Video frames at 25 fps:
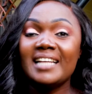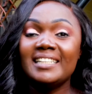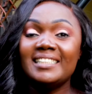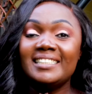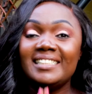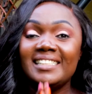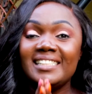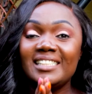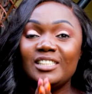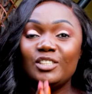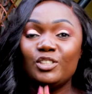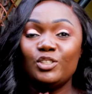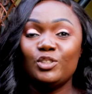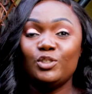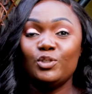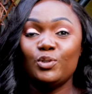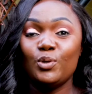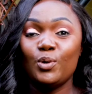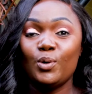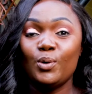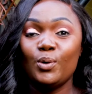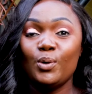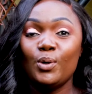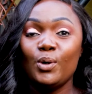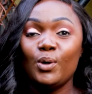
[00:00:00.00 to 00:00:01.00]
I didn't
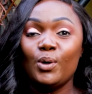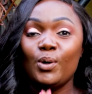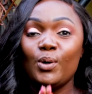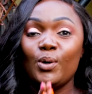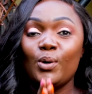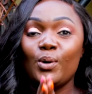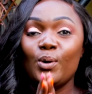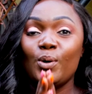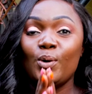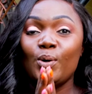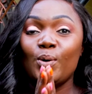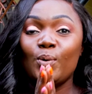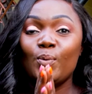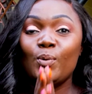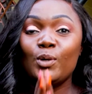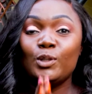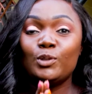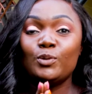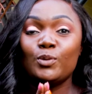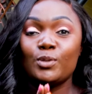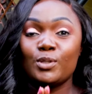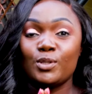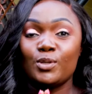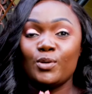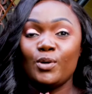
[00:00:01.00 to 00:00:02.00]
know
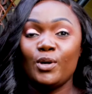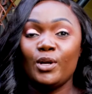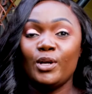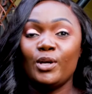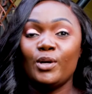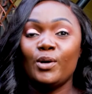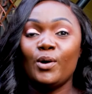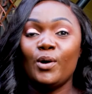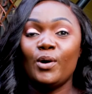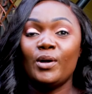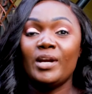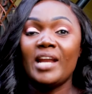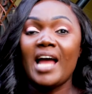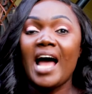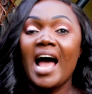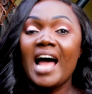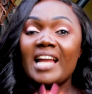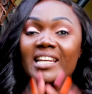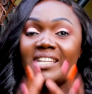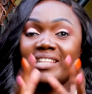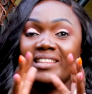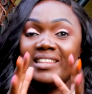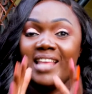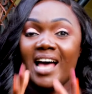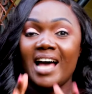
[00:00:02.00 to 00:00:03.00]
what was going on
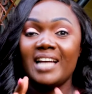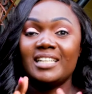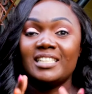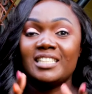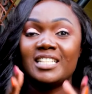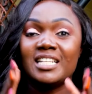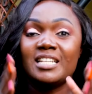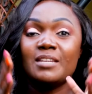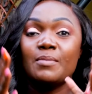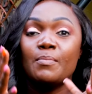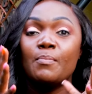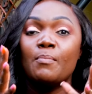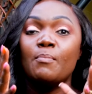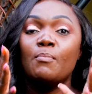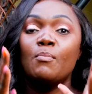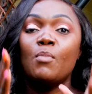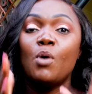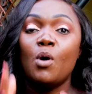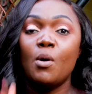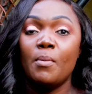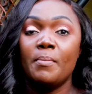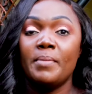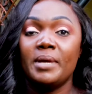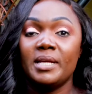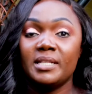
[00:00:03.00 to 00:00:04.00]
at that
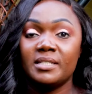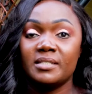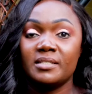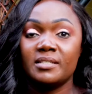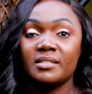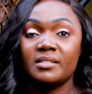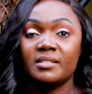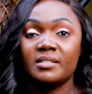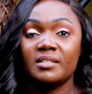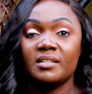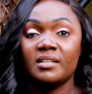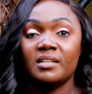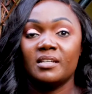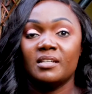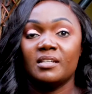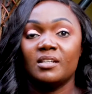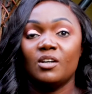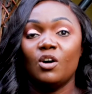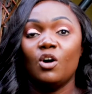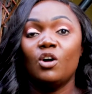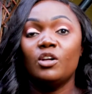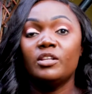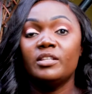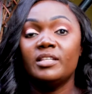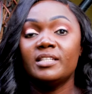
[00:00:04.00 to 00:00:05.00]
moment.
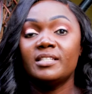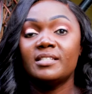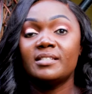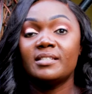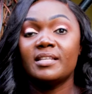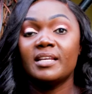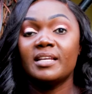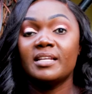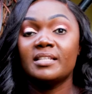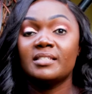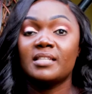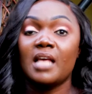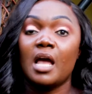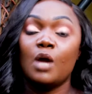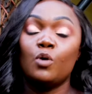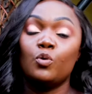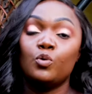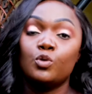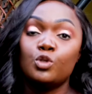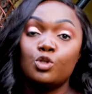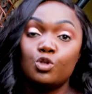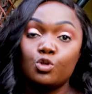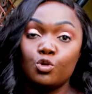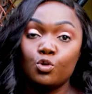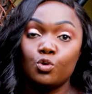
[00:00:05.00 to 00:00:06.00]
All these things I
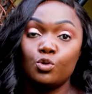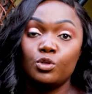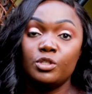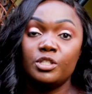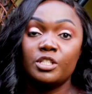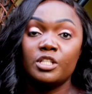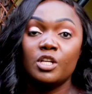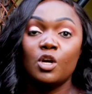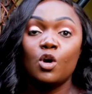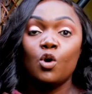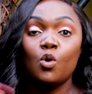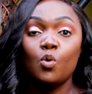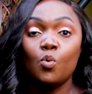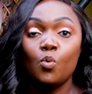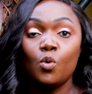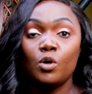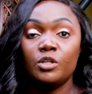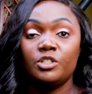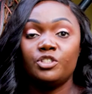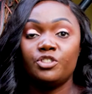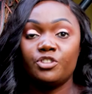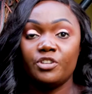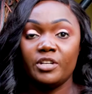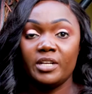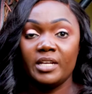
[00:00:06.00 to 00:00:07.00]
was told
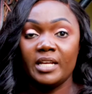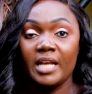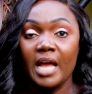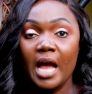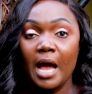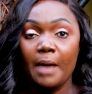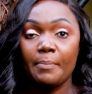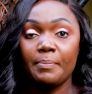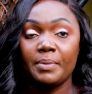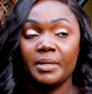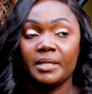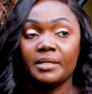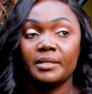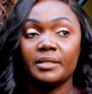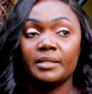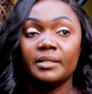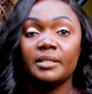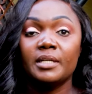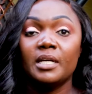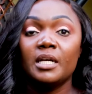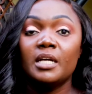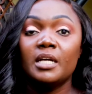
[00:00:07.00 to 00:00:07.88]
what really happened.